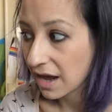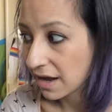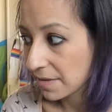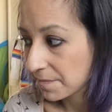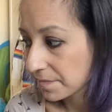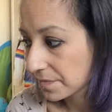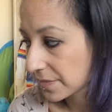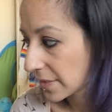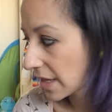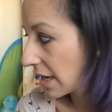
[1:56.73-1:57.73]

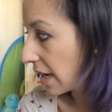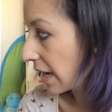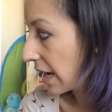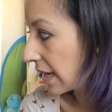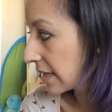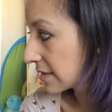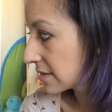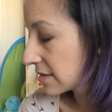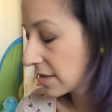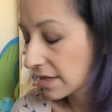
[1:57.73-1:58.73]
And
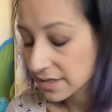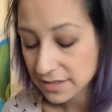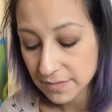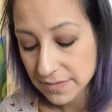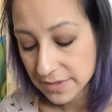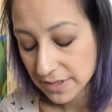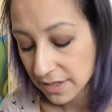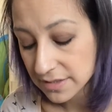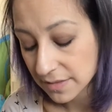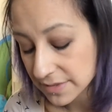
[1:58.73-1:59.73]
so the only time
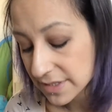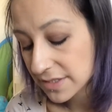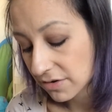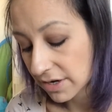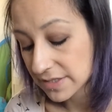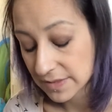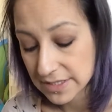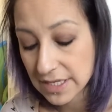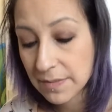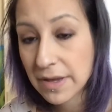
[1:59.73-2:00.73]
he doesn't cry is when
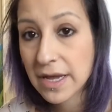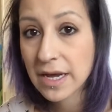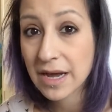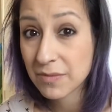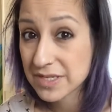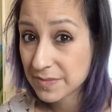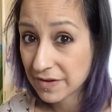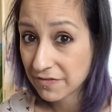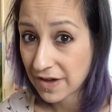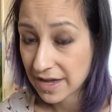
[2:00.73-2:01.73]
he's sleeping and when he's
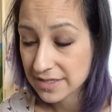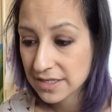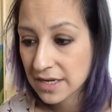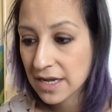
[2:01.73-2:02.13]
being fed.